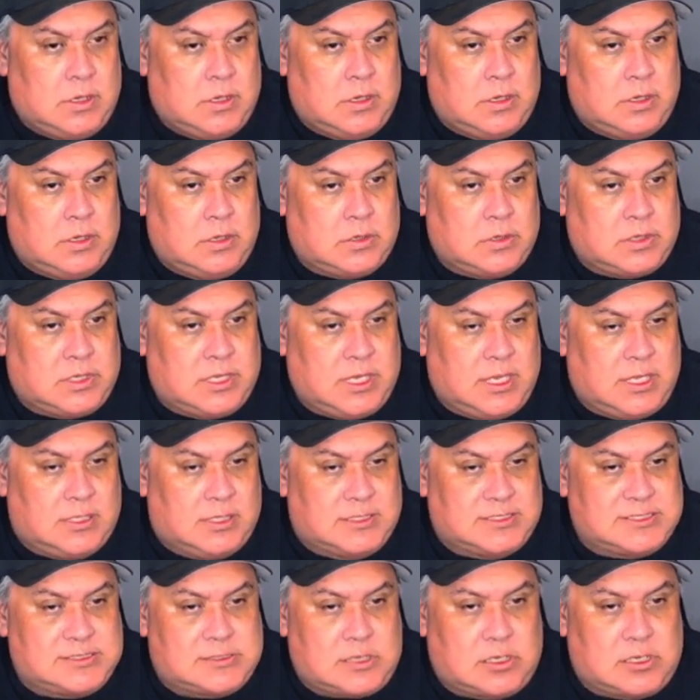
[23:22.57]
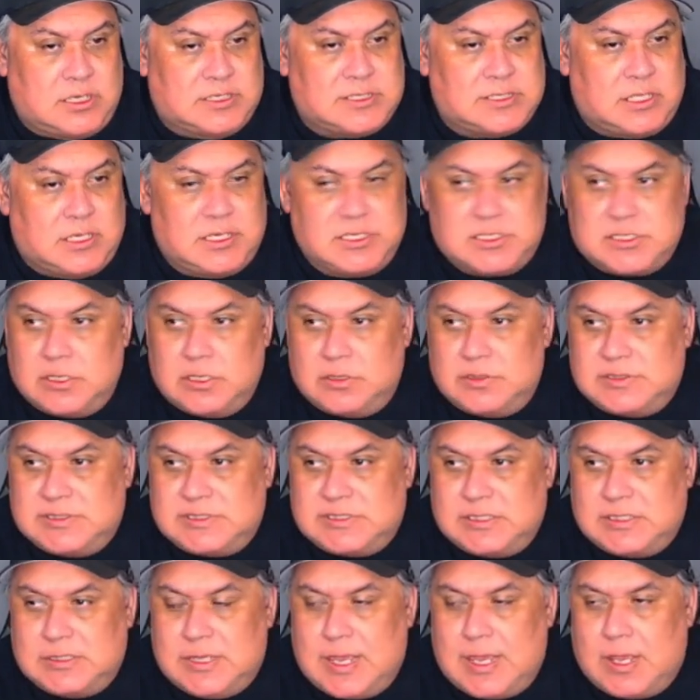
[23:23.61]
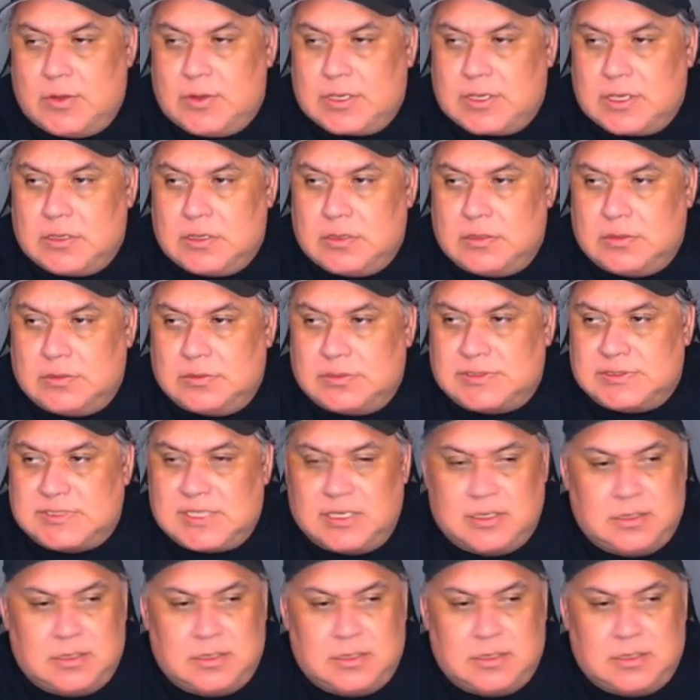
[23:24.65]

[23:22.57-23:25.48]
Okay, let's start a slideshow and see how it goes.